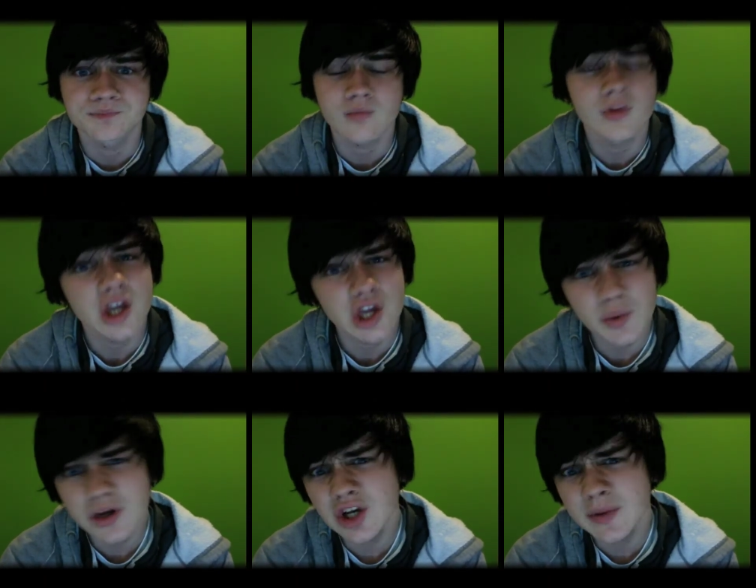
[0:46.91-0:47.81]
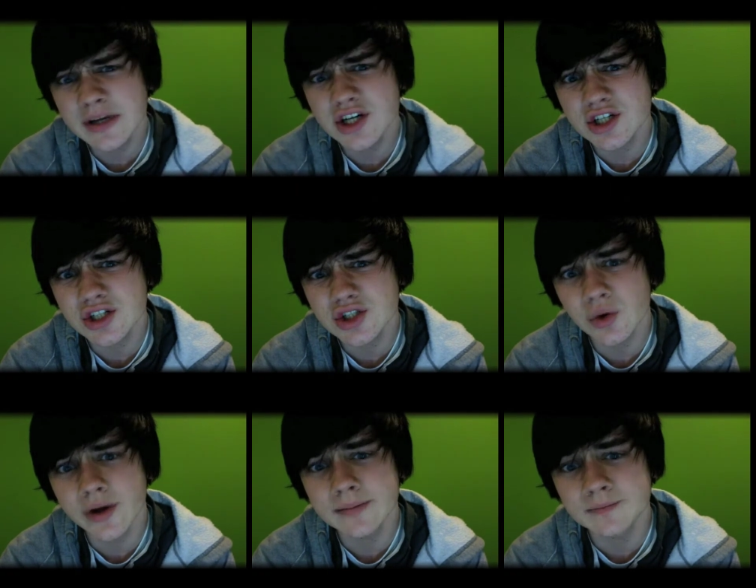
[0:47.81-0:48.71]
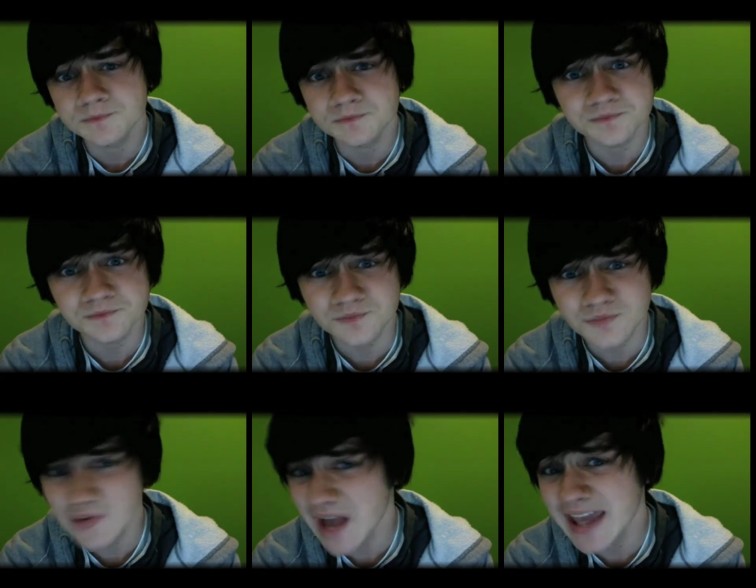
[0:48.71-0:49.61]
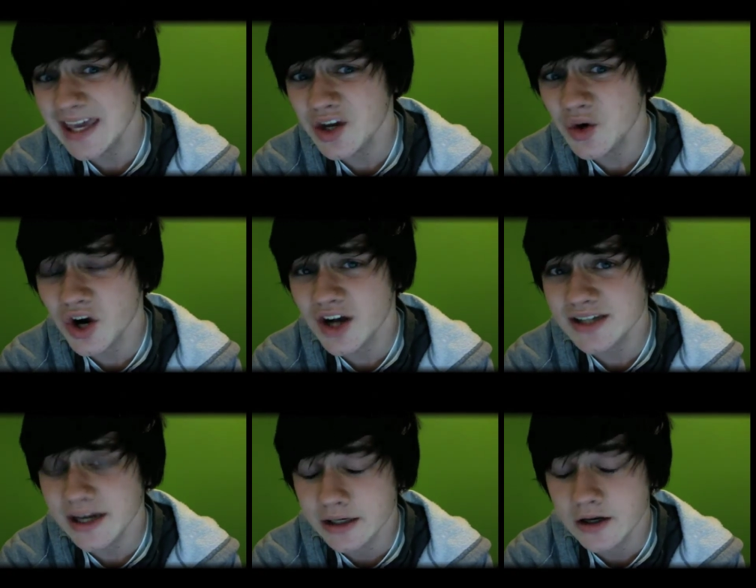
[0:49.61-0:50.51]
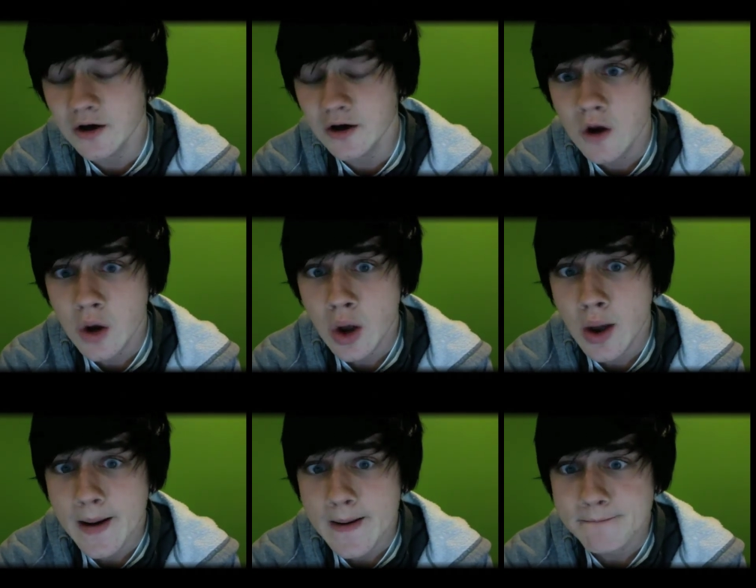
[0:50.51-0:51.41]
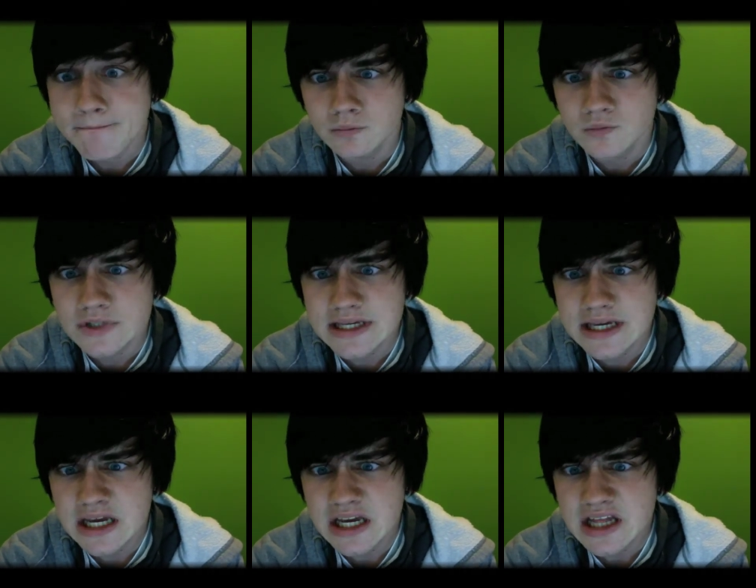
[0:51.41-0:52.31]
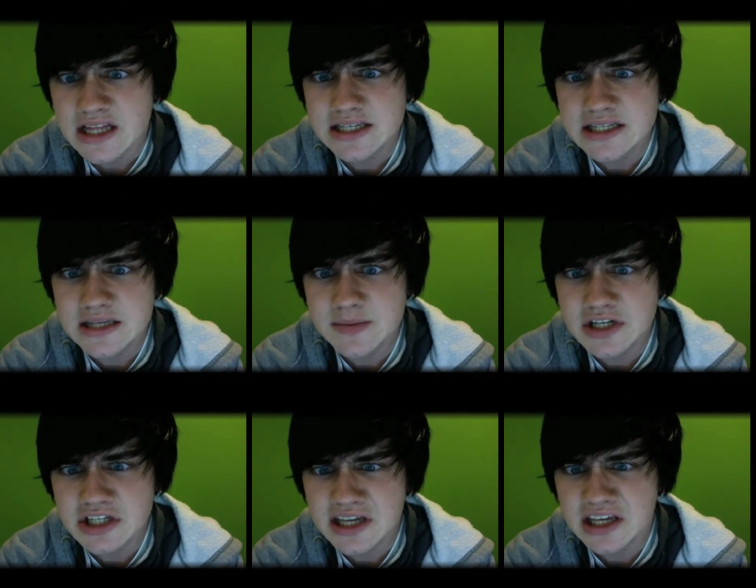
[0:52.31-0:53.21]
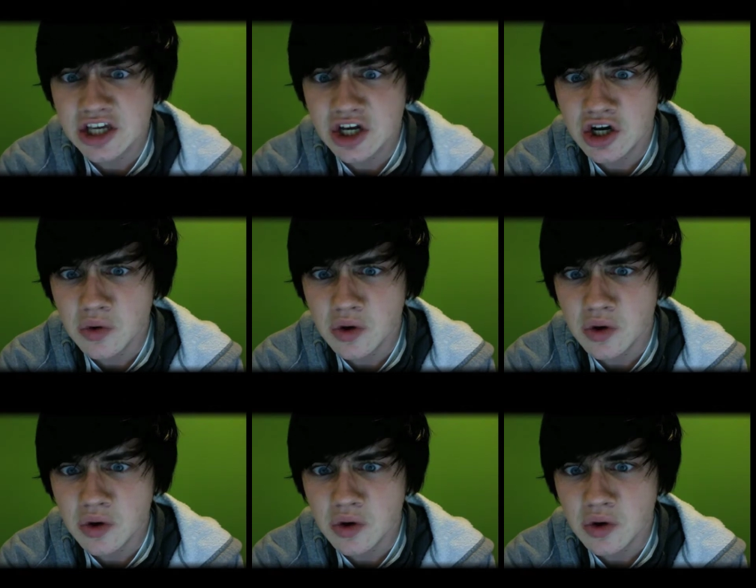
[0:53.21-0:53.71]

Do you want to know my tragic story? I can't go cross eyed. See? This is as much as I can go.